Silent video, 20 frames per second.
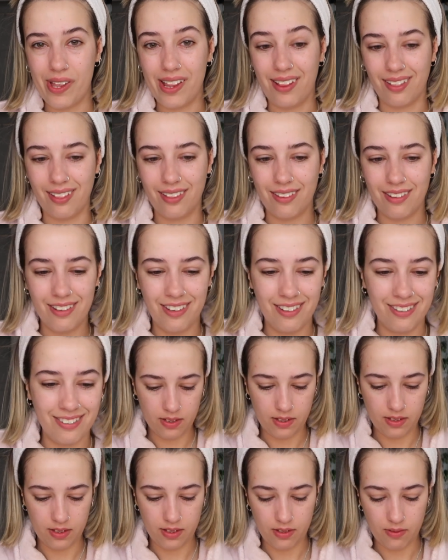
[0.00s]
will.
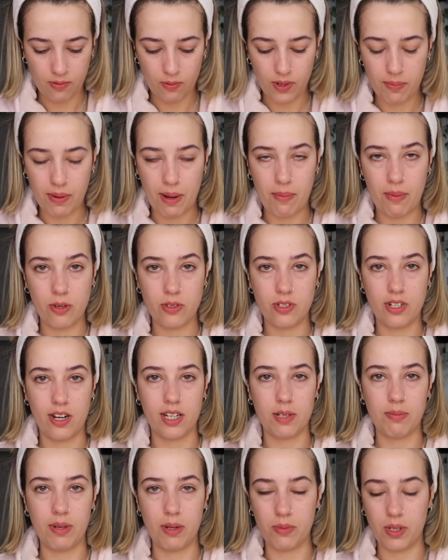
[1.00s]
One of my most
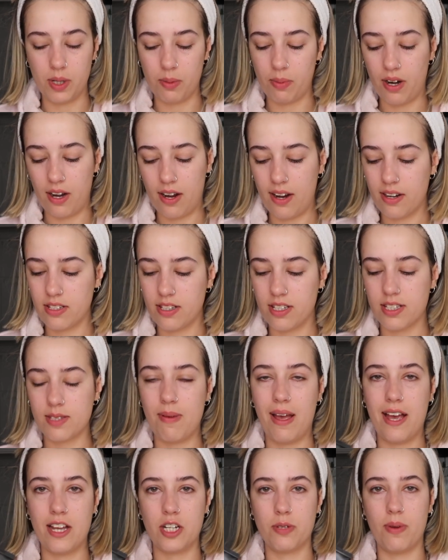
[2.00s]
talked about beauty products, the
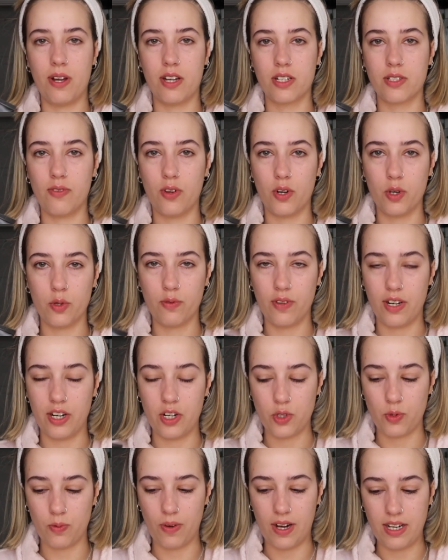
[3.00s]
Smashbox Photo
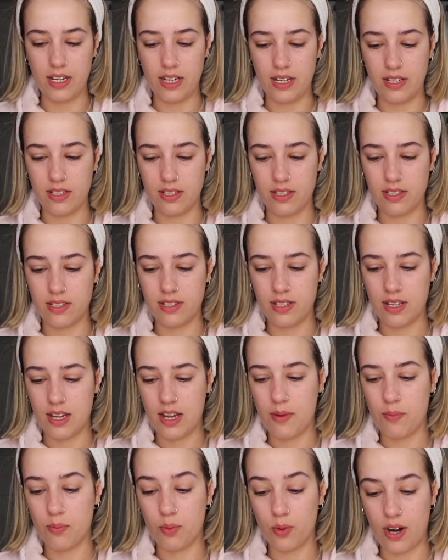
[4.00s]
Finish Radiance
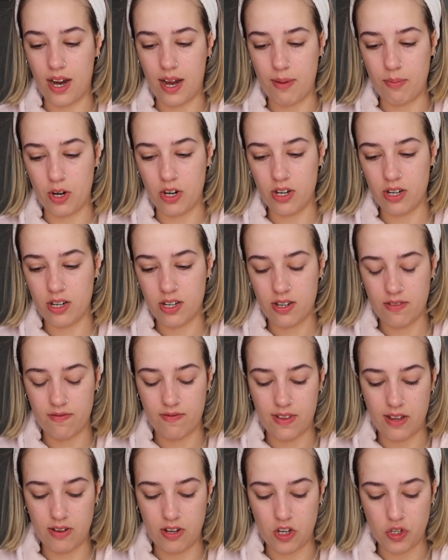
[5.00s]
Primer,
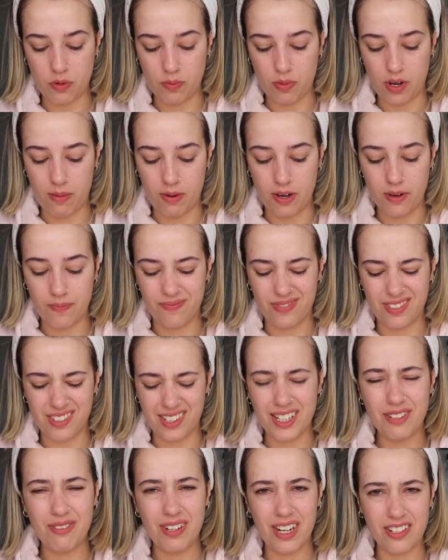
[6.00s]
Foundation Primer.
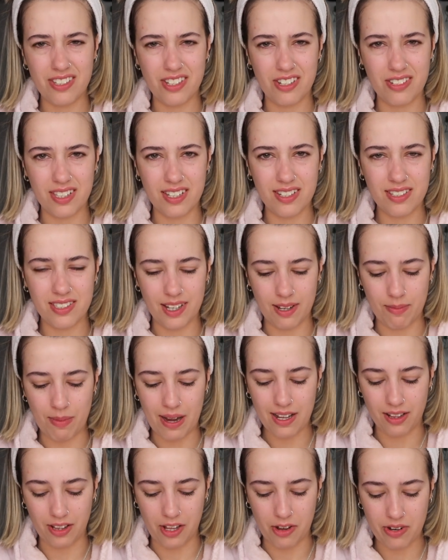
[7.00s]
Does anyone else use this? Am
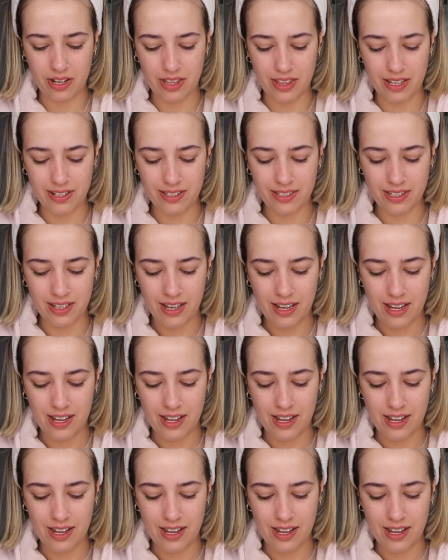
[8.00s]
I alone in this?